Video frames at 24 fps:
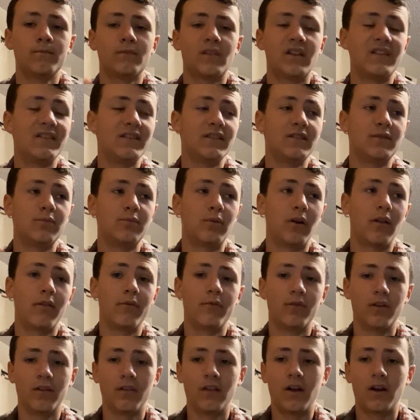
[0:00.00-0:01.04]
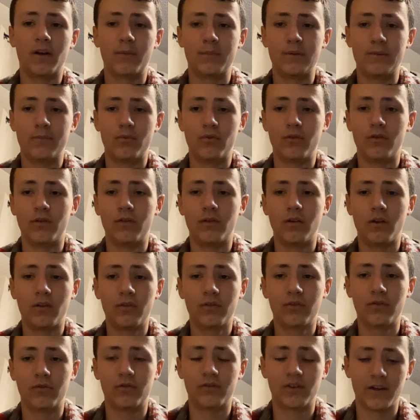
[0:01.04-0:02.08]
And this is probably what a lot of people
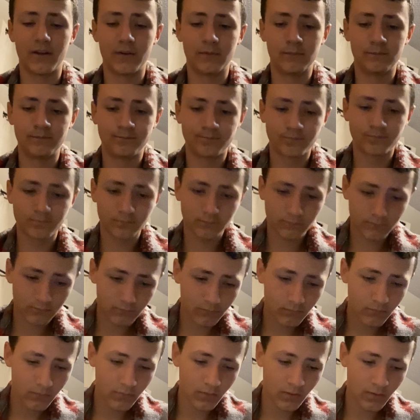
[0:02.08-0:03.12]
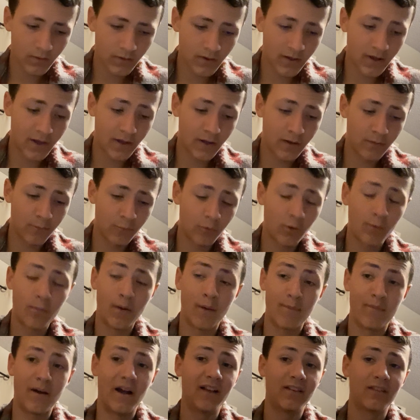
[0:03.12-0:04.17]
also say, and what my
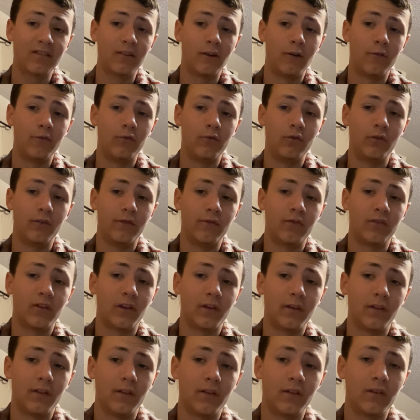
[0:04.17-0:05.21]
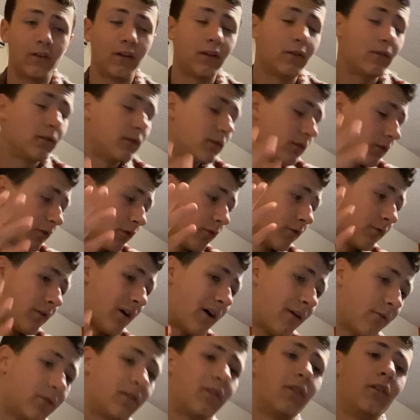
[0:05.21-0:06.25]
past self would have said to this. Like, so if
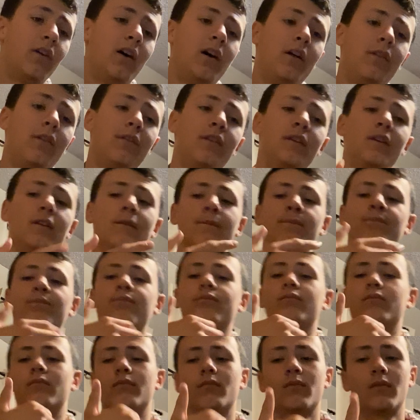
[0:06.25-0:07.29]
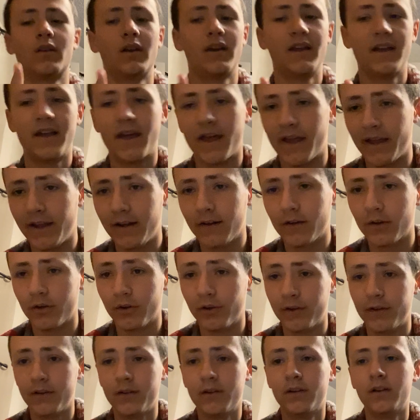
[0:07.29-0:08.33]
I was still healthy, ate
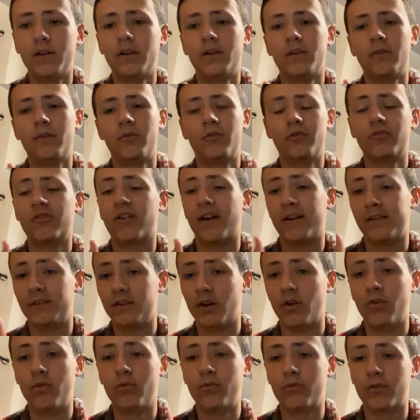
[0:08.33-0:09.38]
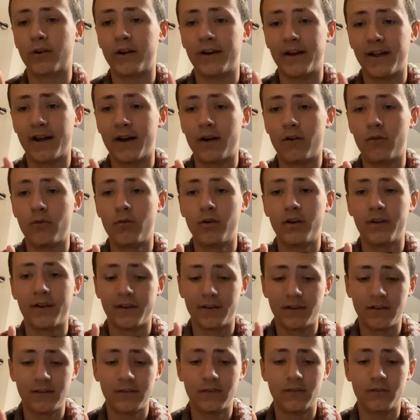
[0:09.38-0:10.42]
good, which I don't right now, and I
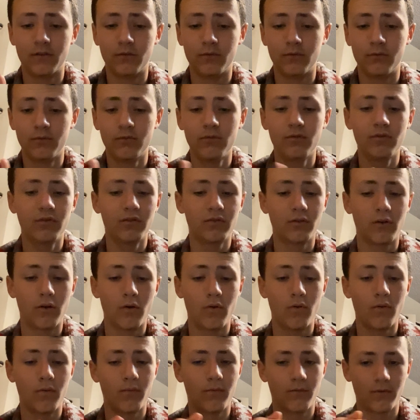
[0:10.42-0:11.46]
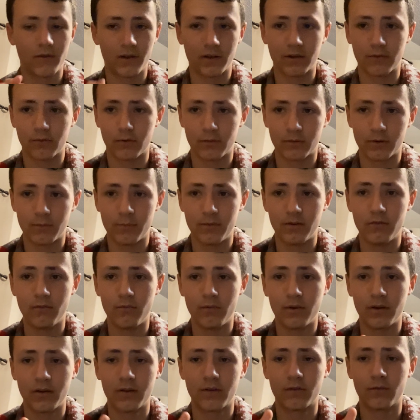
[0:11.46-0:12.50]
need to, so that's what I'm going to be
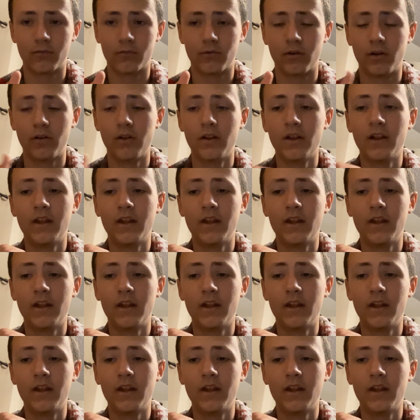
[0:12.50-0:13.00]
doing as well.